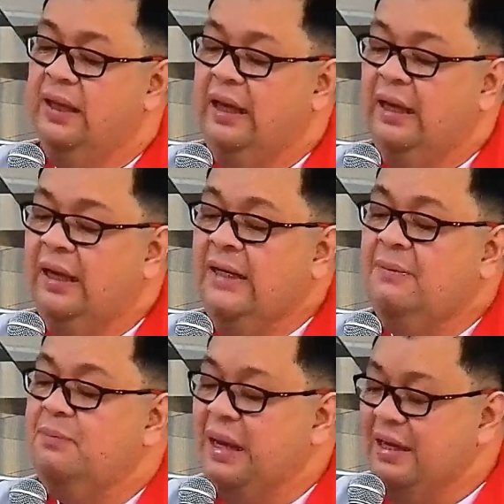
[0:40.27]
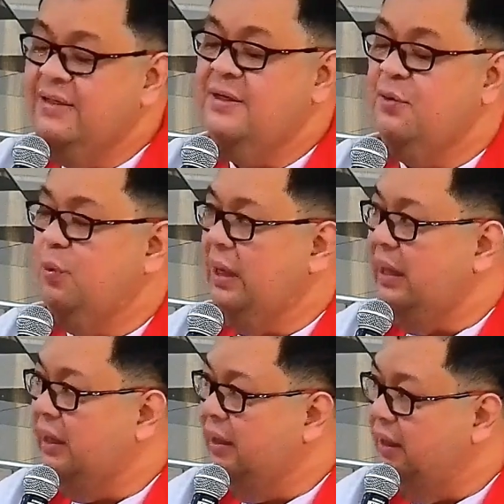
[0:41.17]
in an amazing
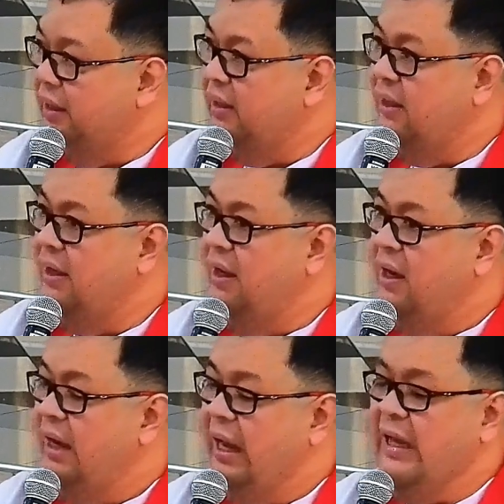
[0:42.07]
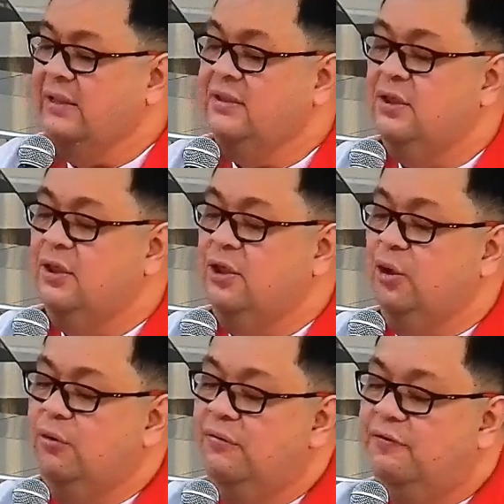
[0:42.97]
way and
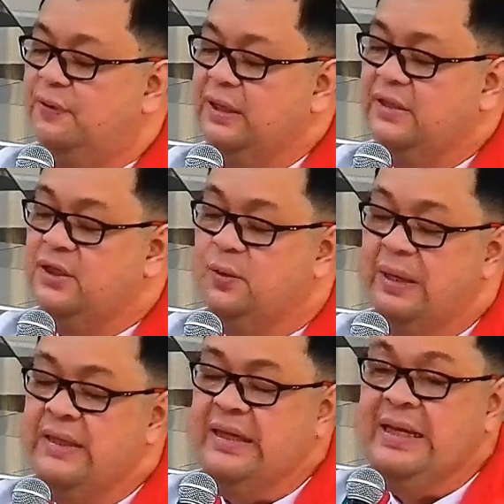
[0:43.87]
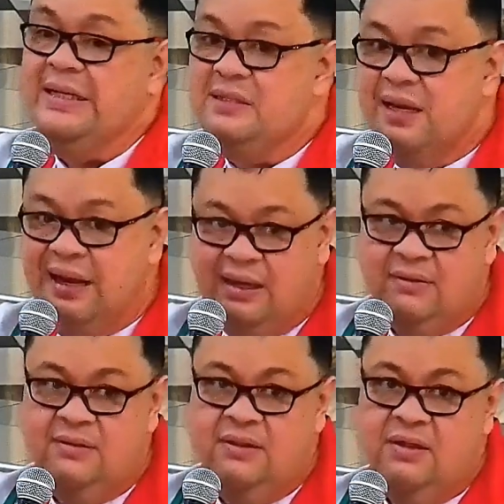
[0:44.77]
known for his great
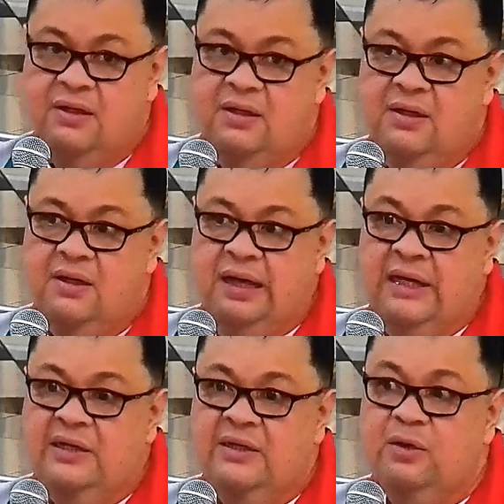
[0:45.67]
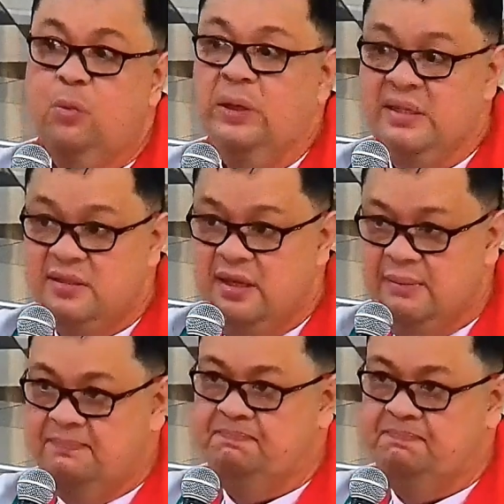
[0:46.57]
intellect and wisdom.